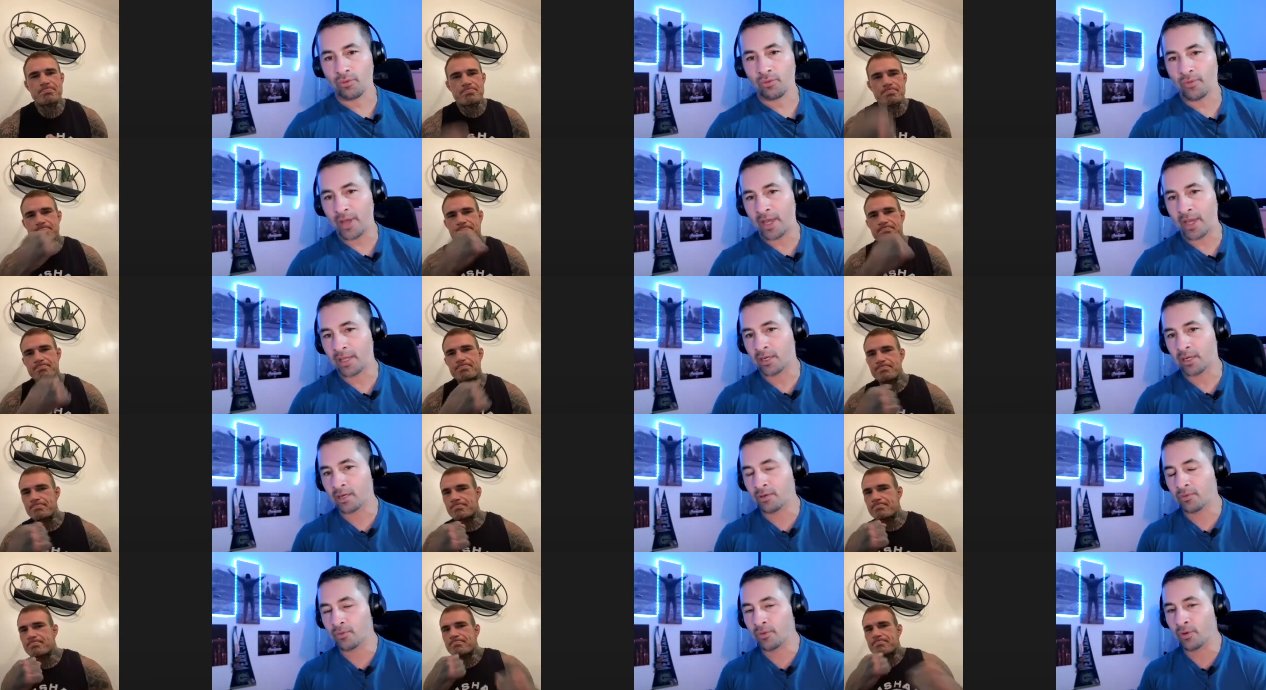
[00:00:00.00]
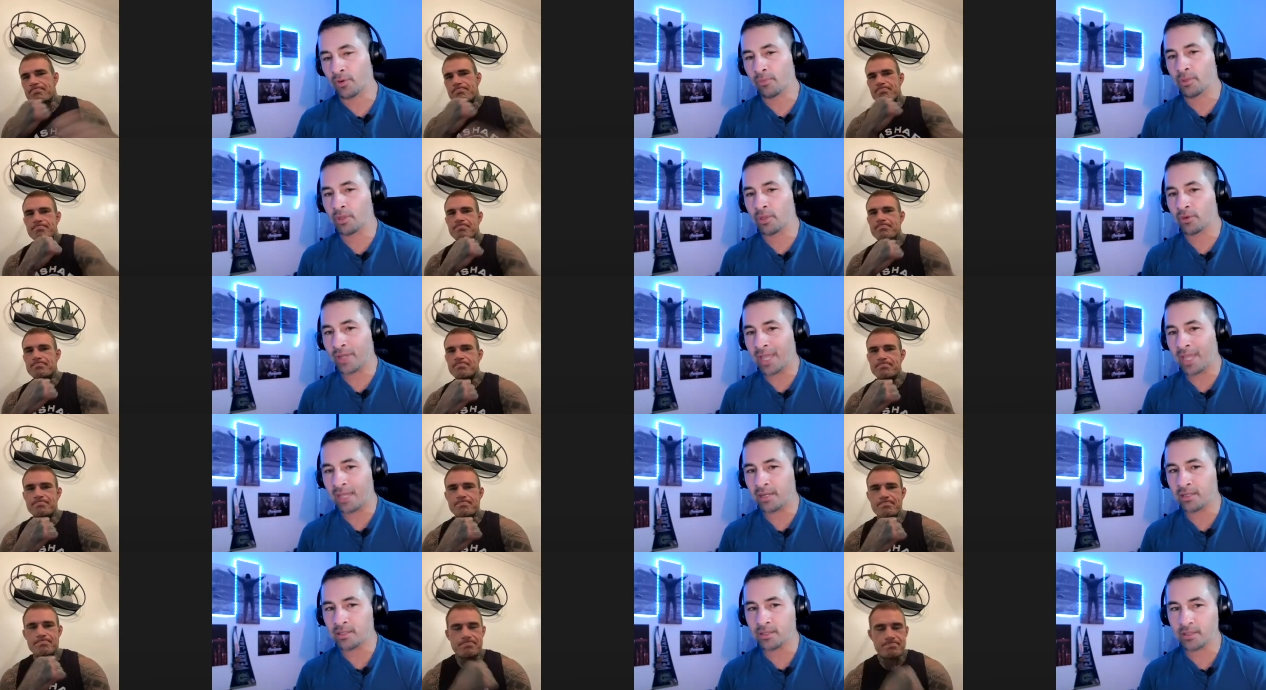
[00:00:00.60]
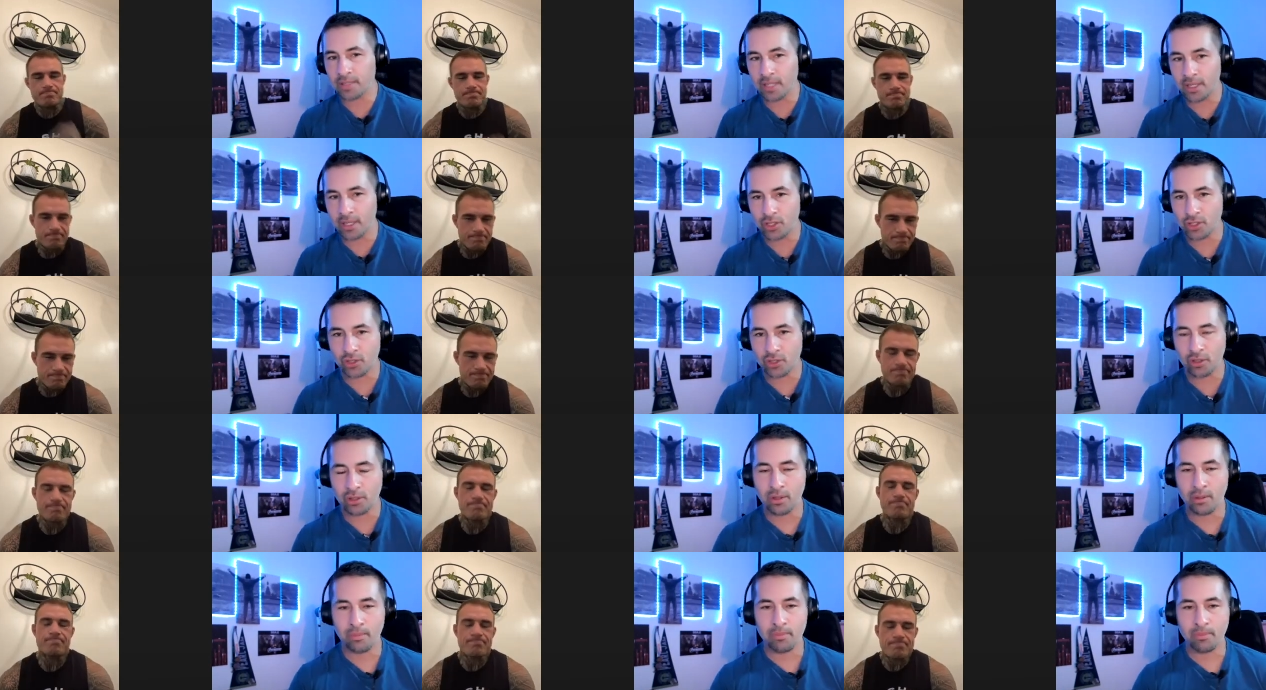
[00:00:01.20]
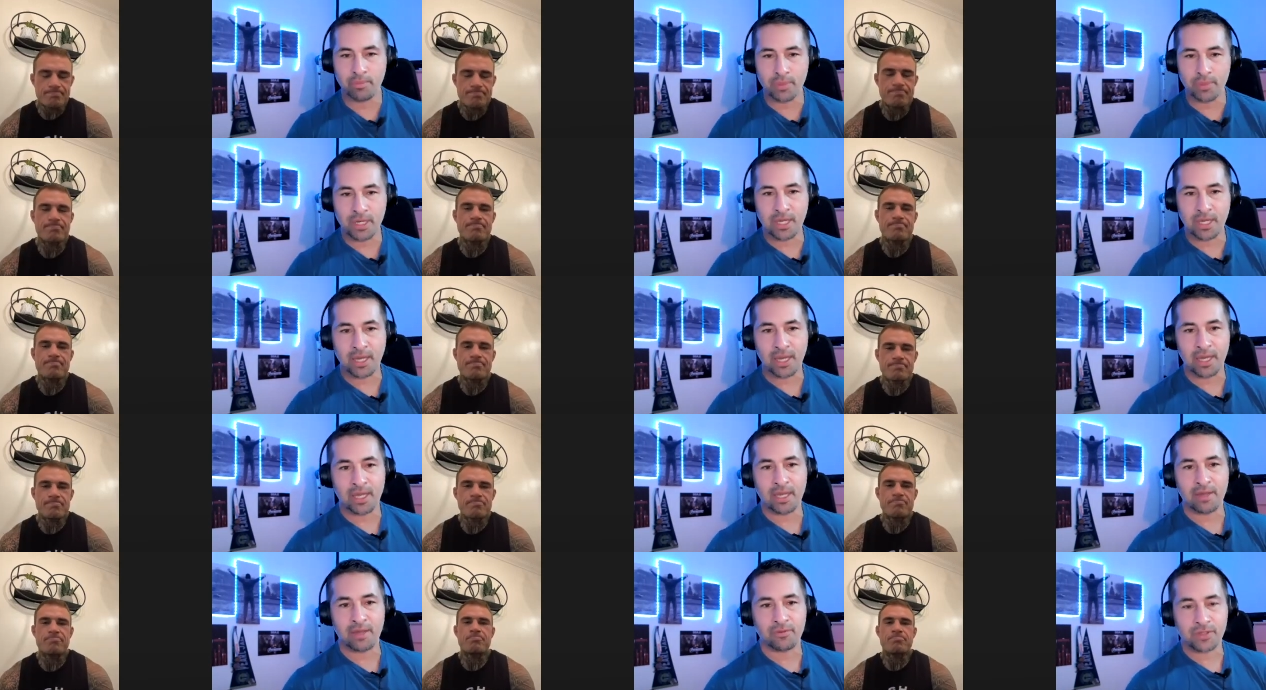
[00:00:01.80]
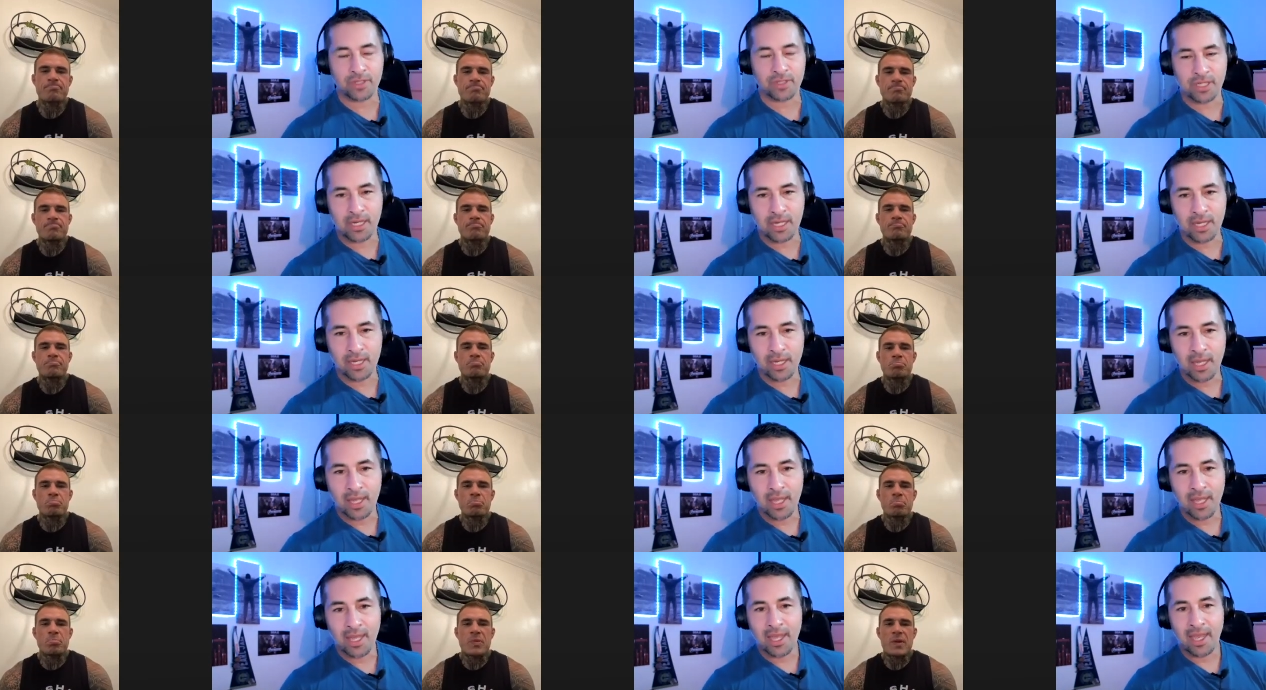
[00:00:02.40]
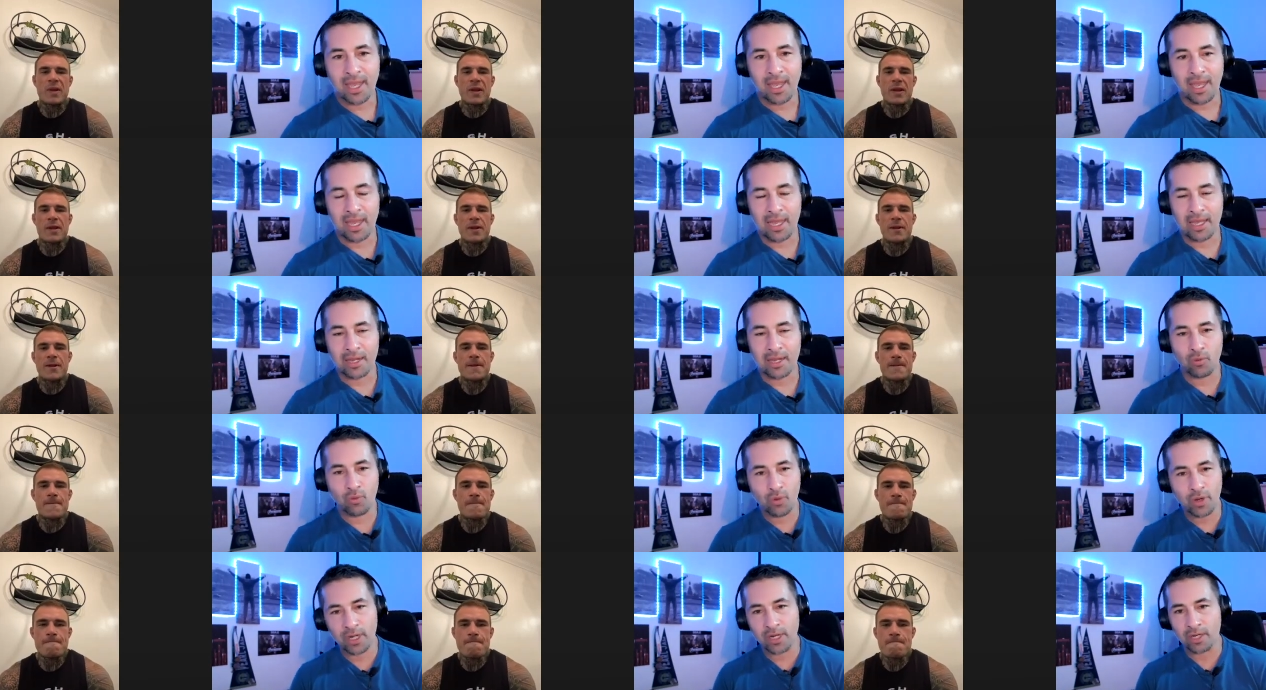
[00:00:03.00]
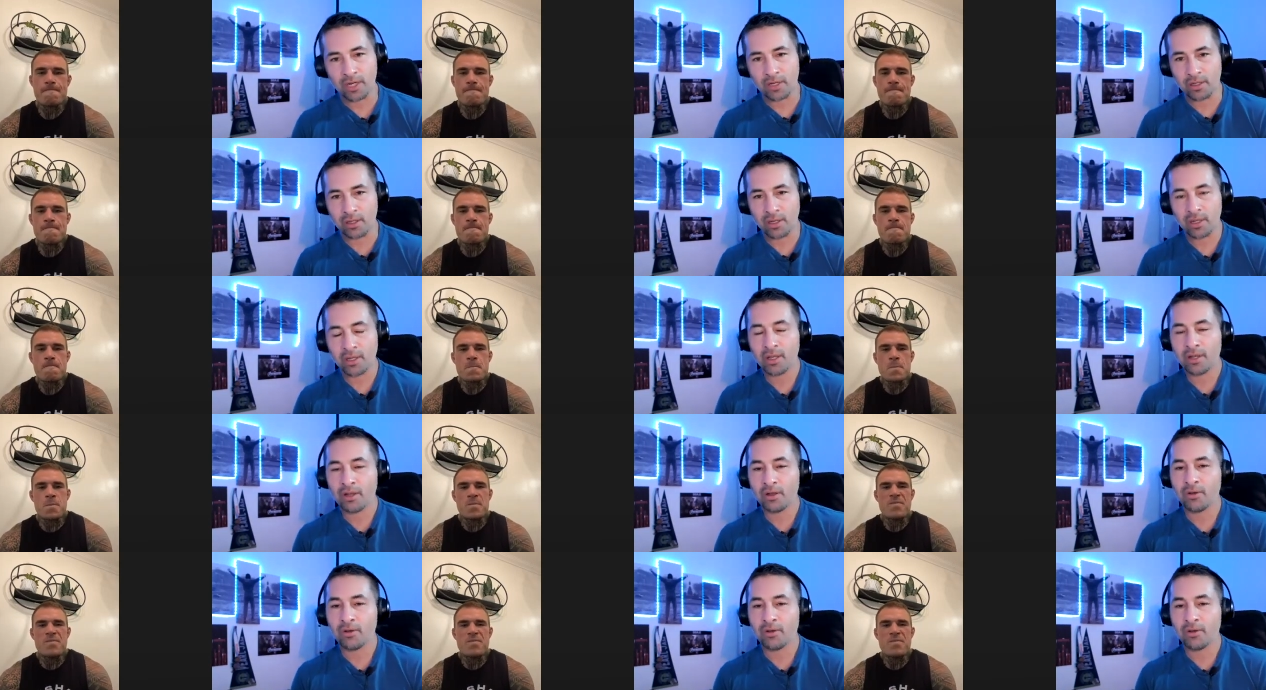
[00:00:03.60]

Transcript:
Speaker 1: fighter from the organization BKFC and winner